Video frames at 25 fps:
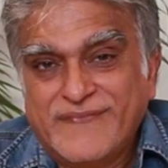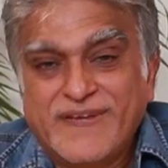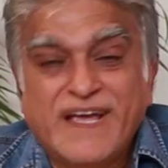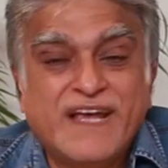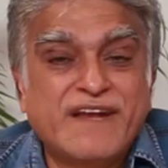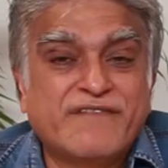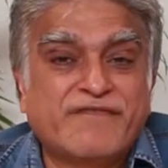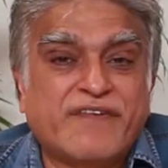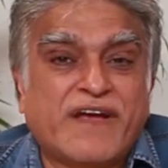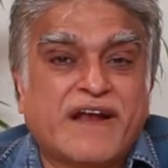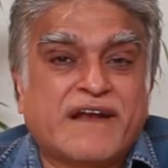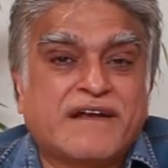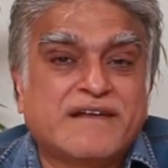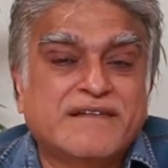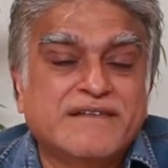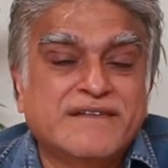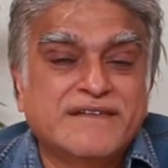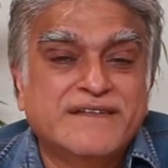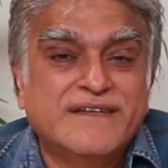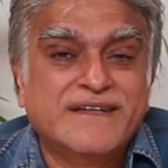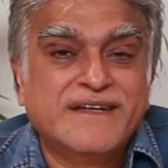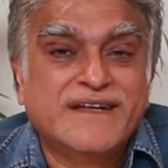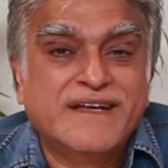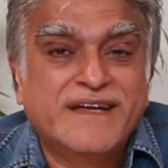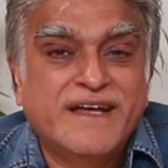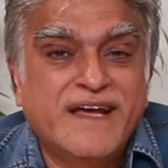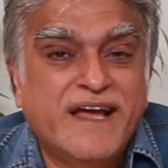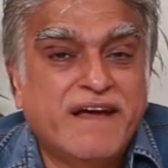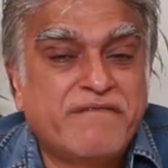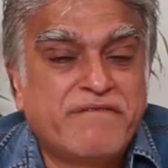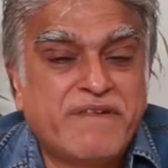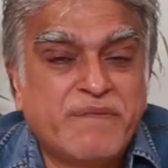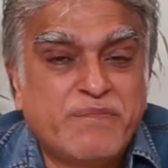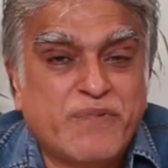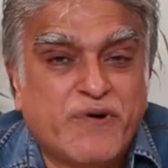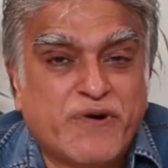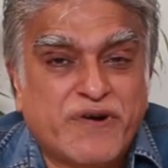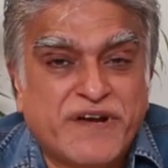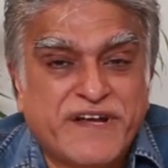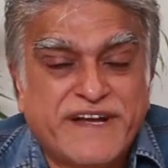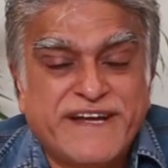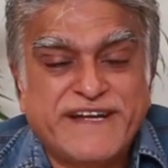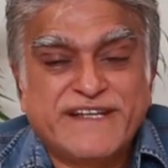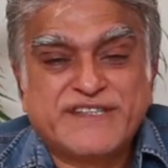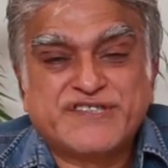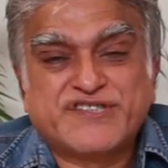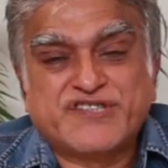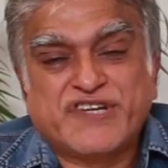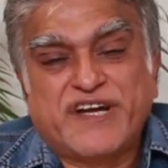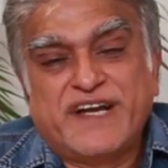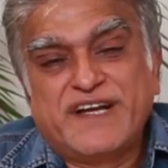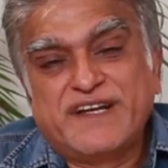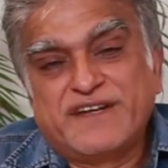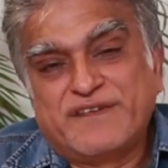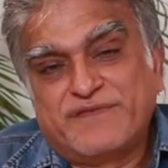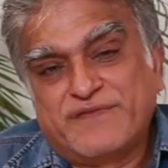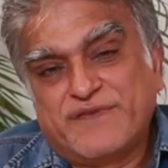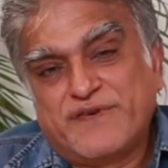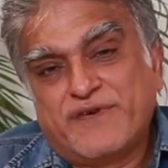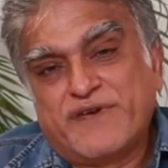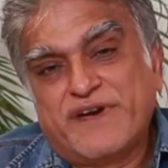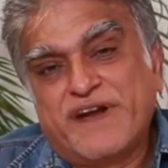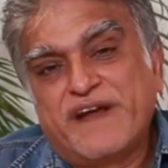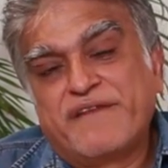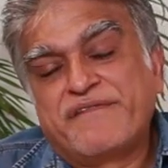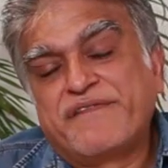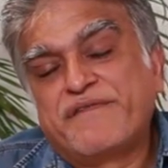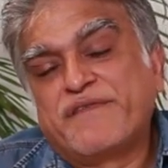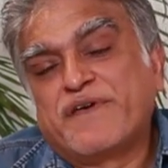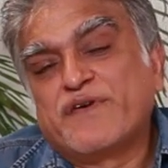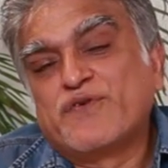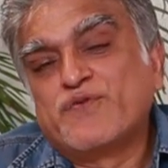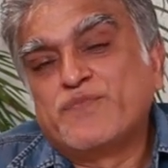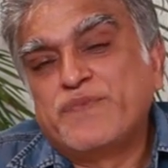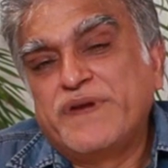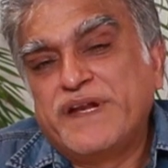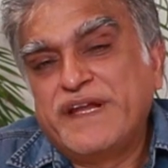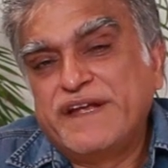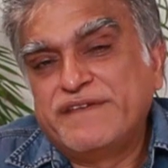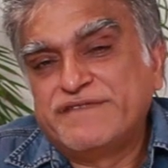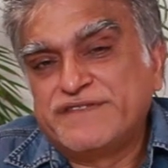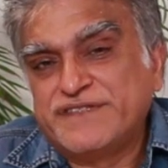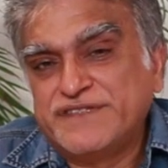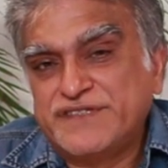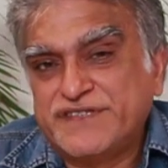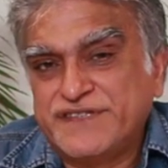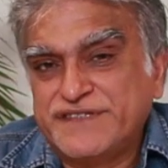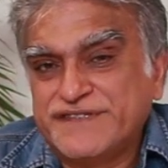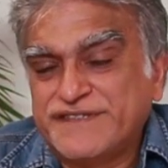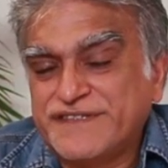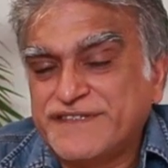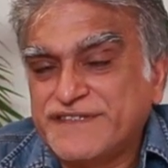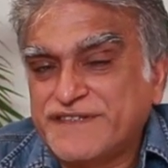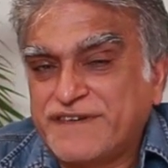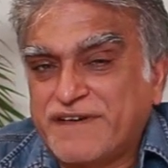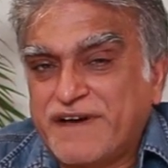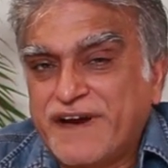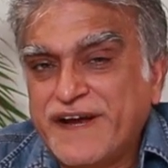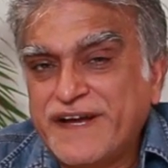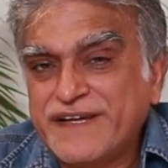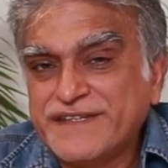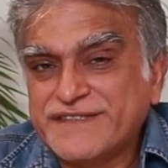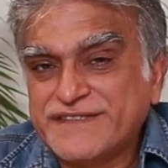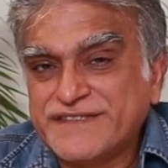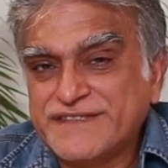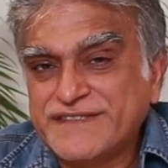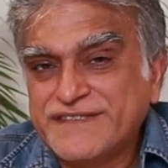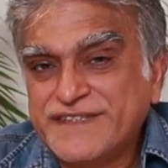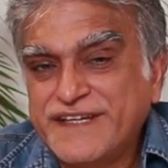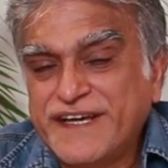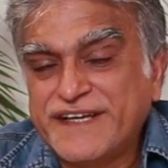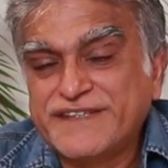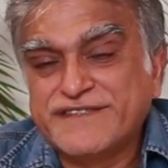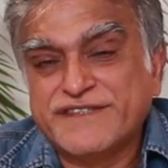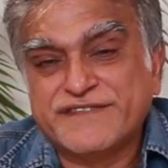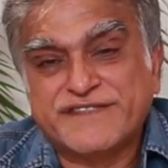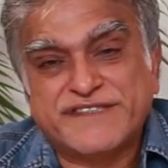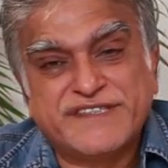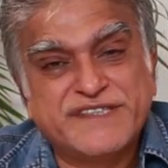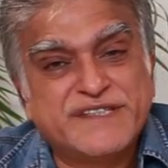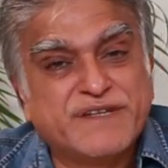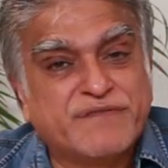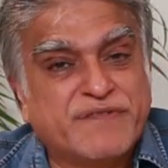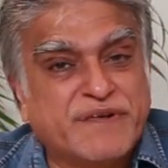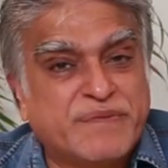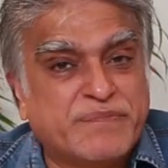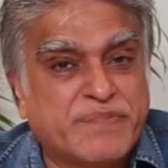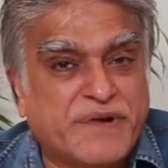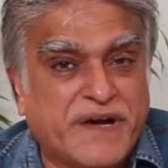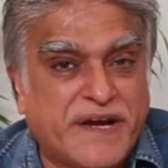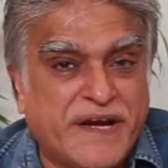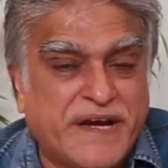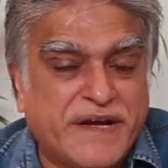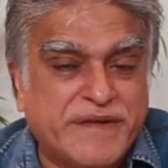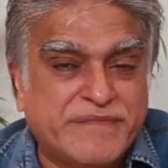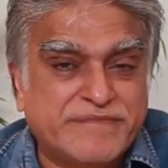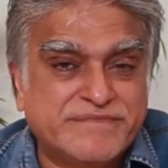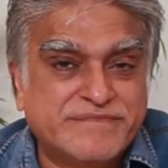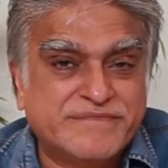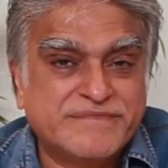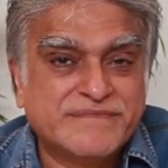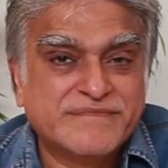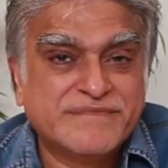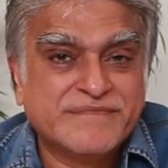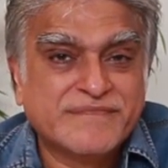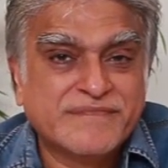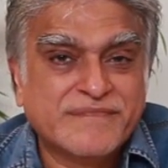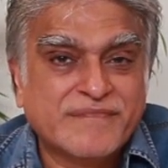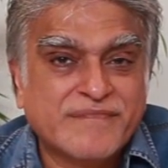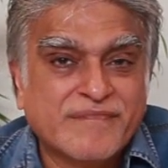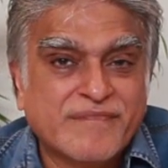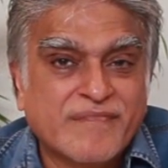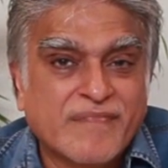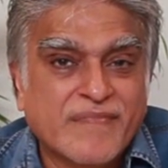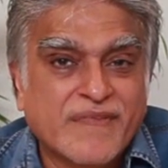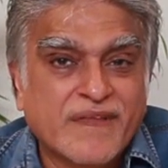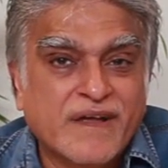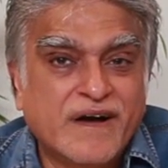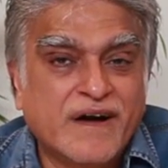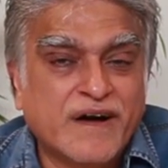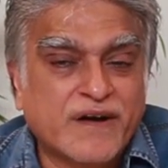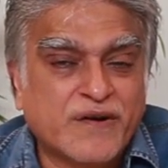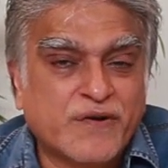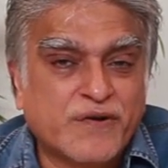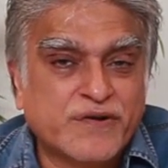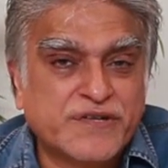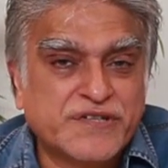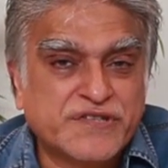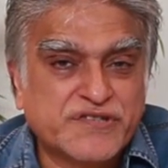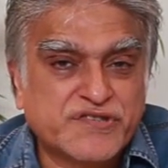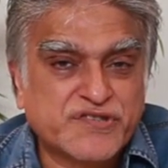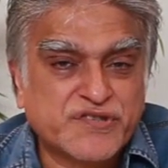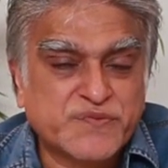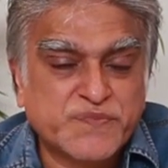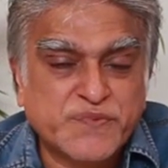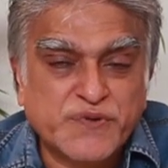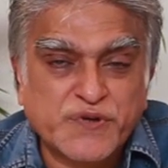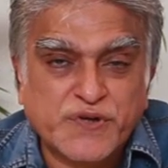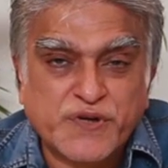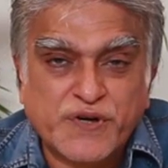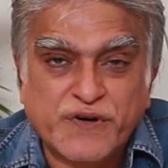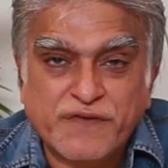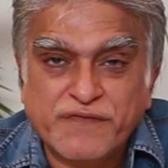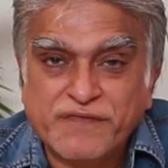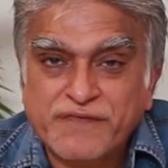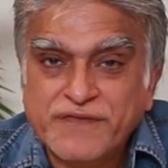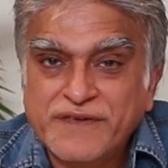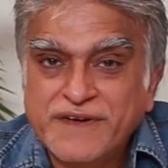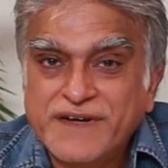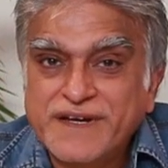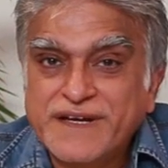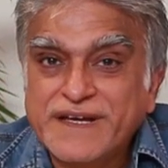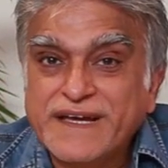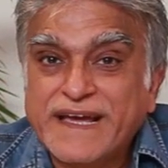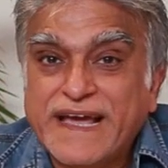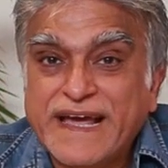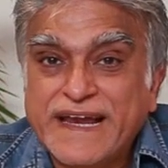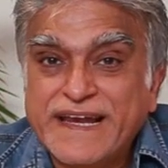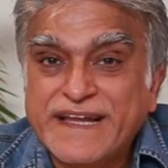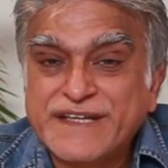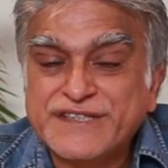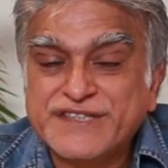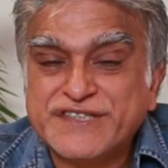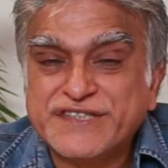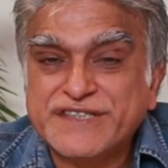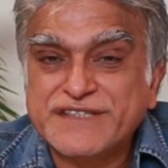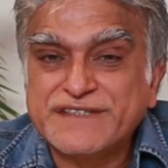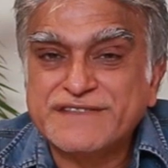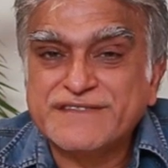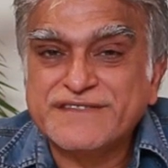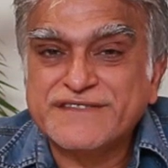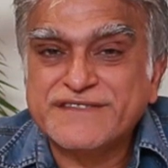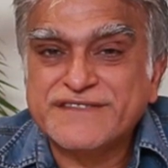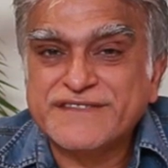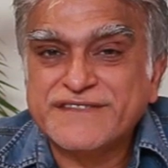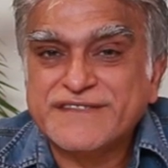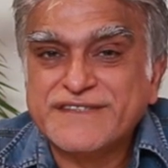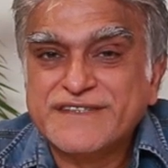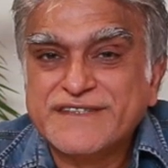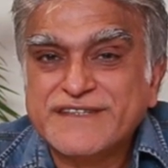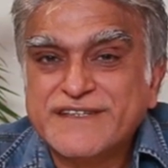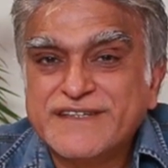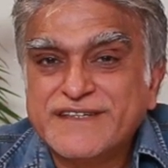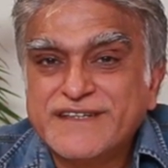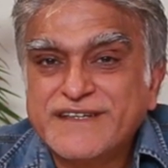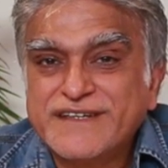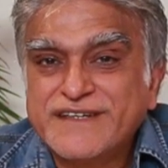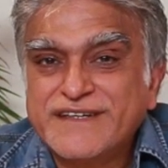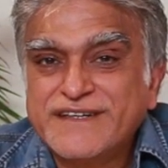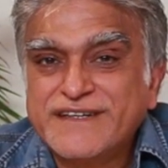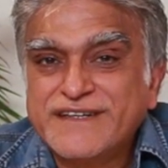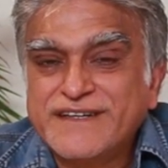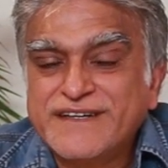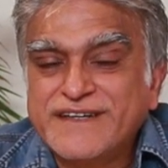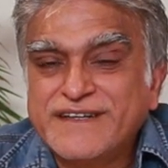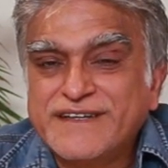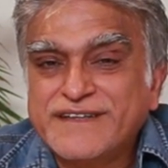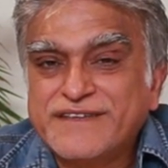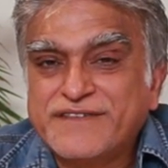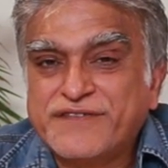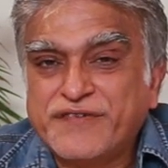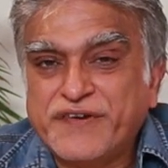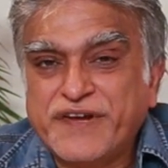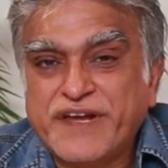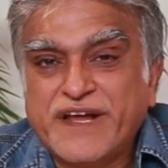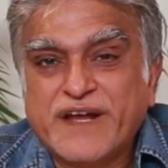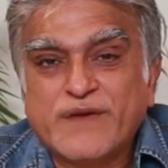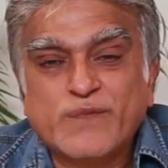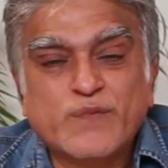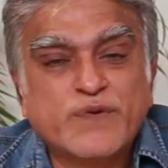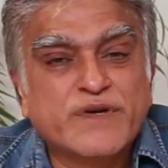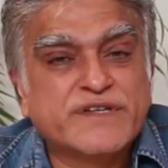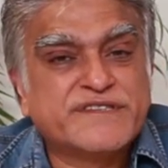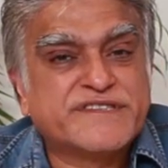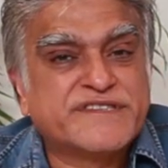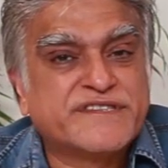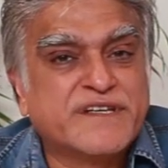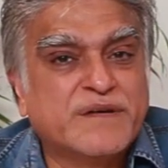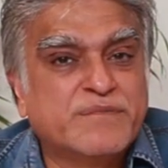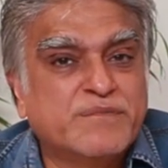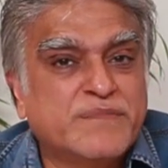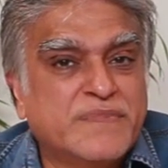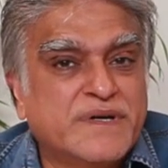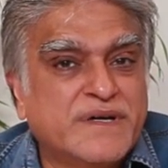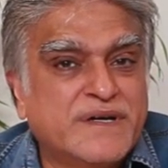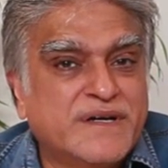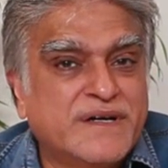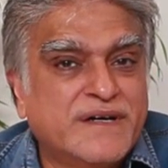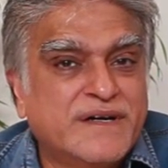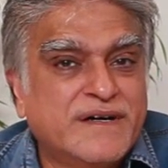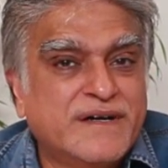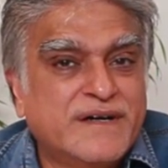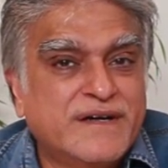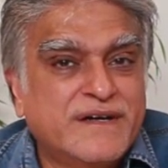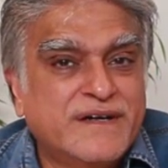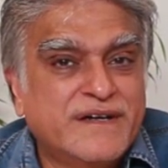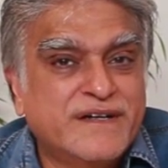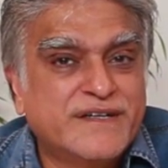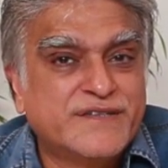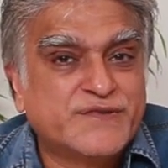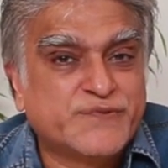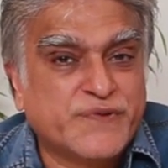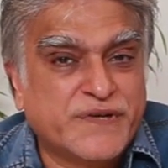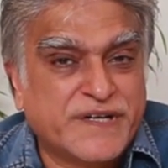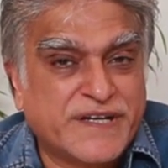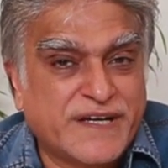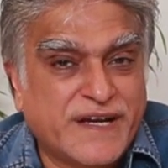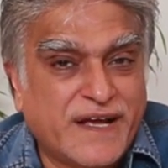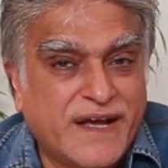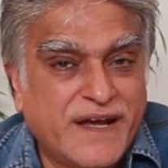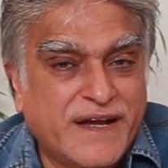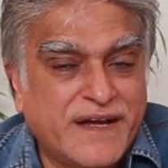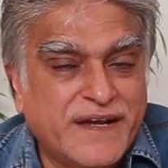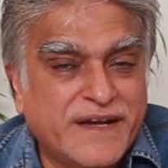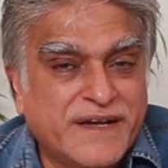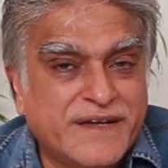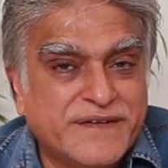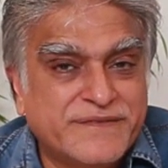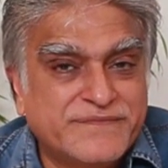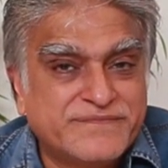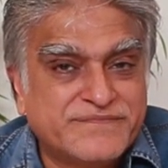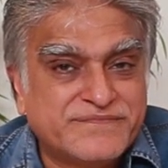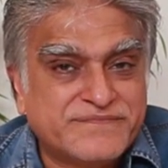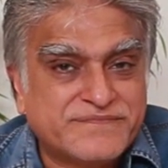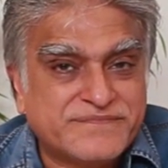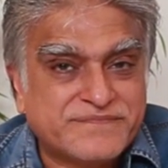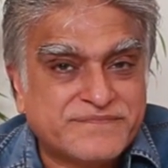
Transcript: In fact, every born again child of God, everyone who believes in Jesus Christ, is the seed of Abraham, according to the book of Galatians 3 and verse number 29.